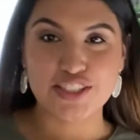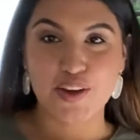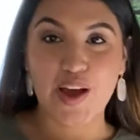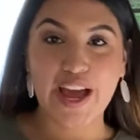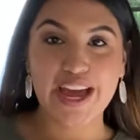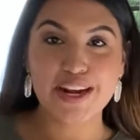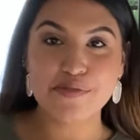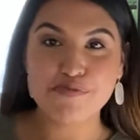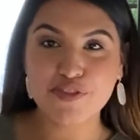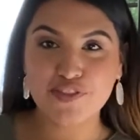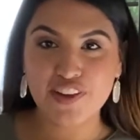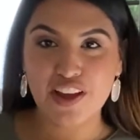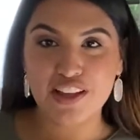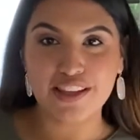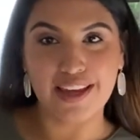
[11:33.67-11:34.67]
so I had to
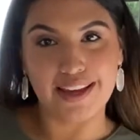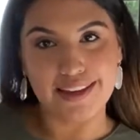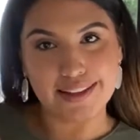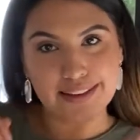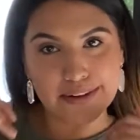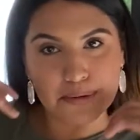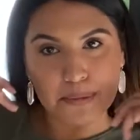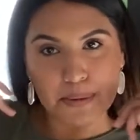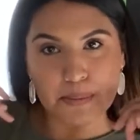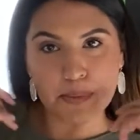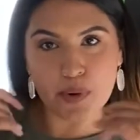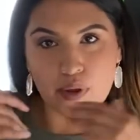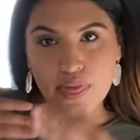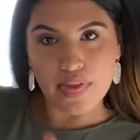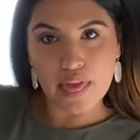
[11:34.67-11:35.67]
move y'all like a little bit
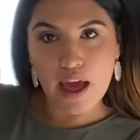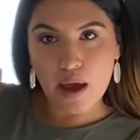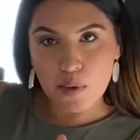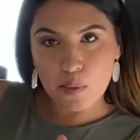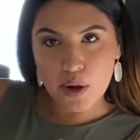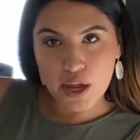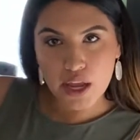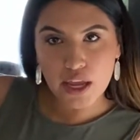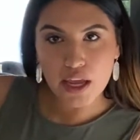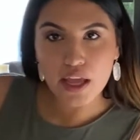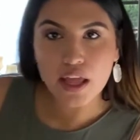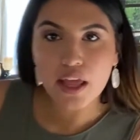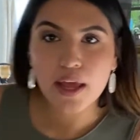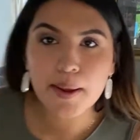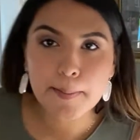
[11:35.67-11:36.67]
more that way
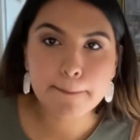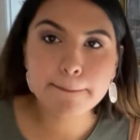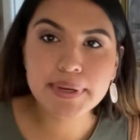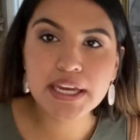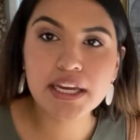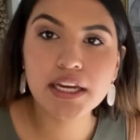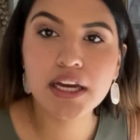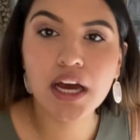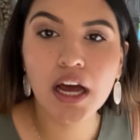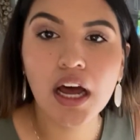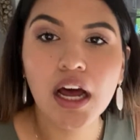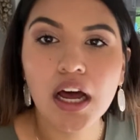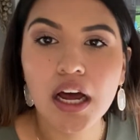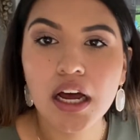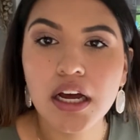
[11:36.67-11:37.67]

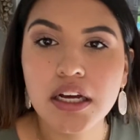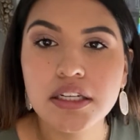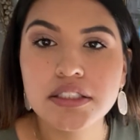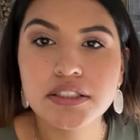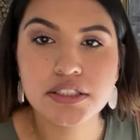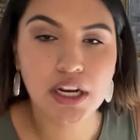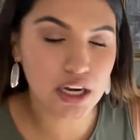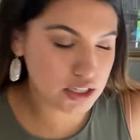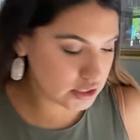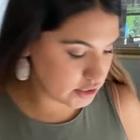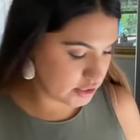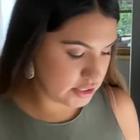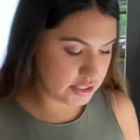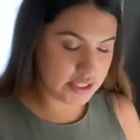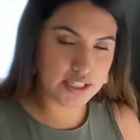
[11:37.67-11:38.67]
because y'all
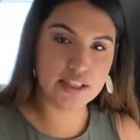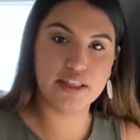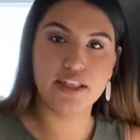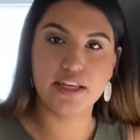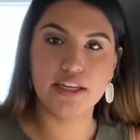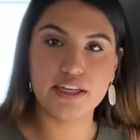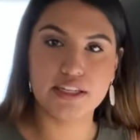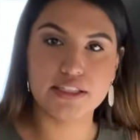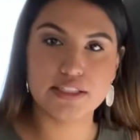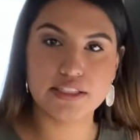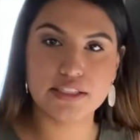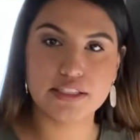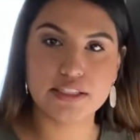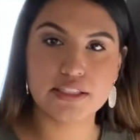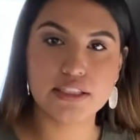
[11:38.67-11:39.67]
couldn't see
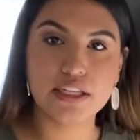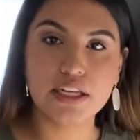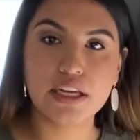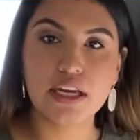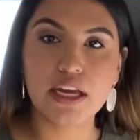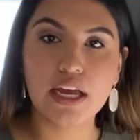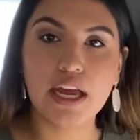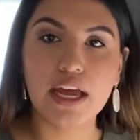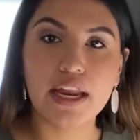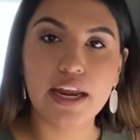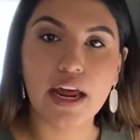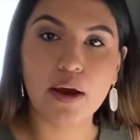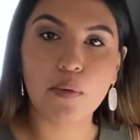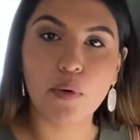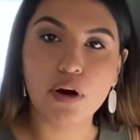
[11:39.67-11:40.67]
this.
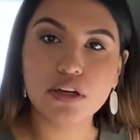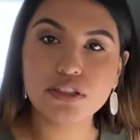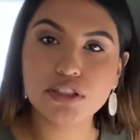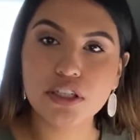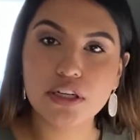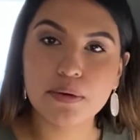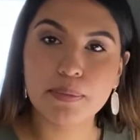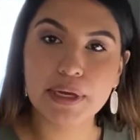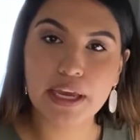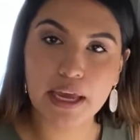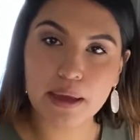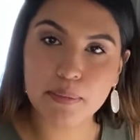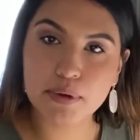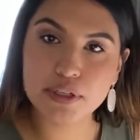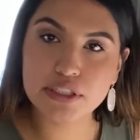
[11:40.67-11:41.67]
I want you to be
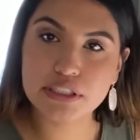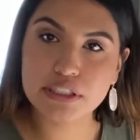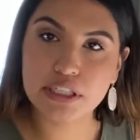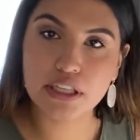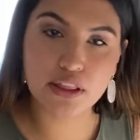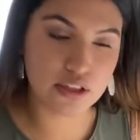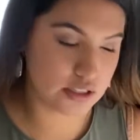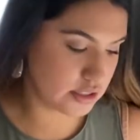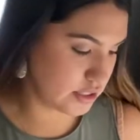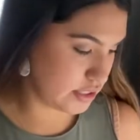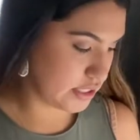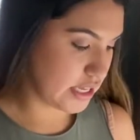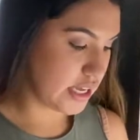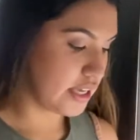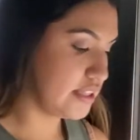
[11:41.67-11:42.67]
able to see
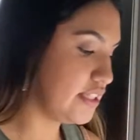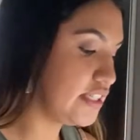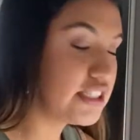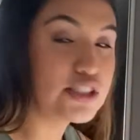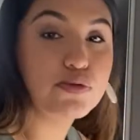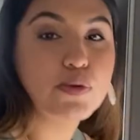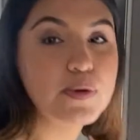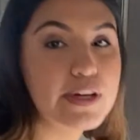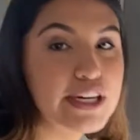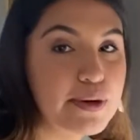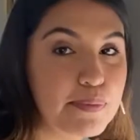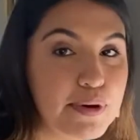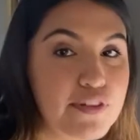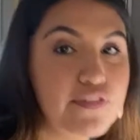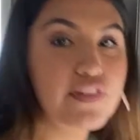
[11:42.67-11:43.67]
this. This is where we're
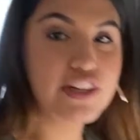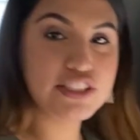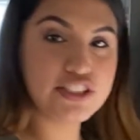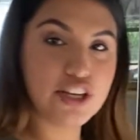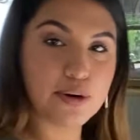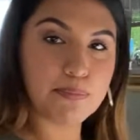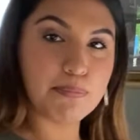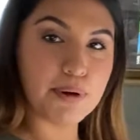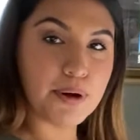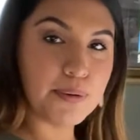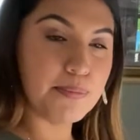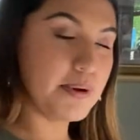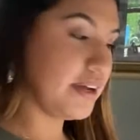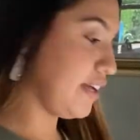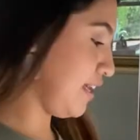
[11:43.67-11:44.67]
gonna put first our
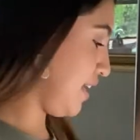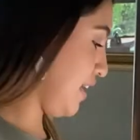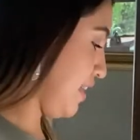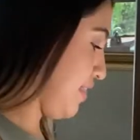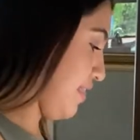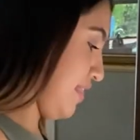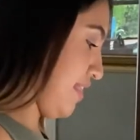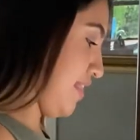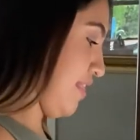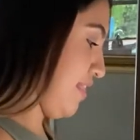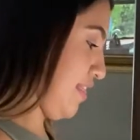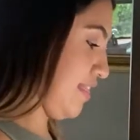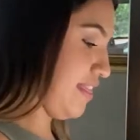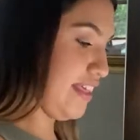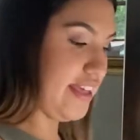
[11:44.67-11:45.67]
boba
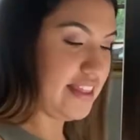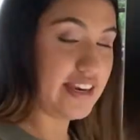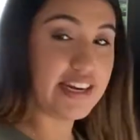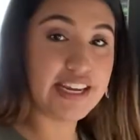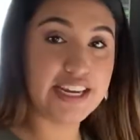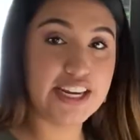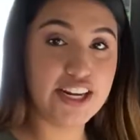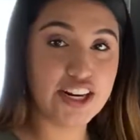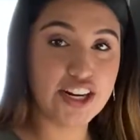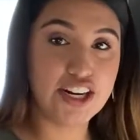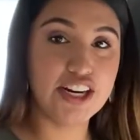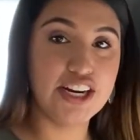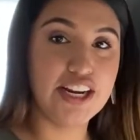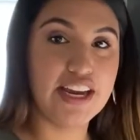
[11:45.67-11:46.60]
in here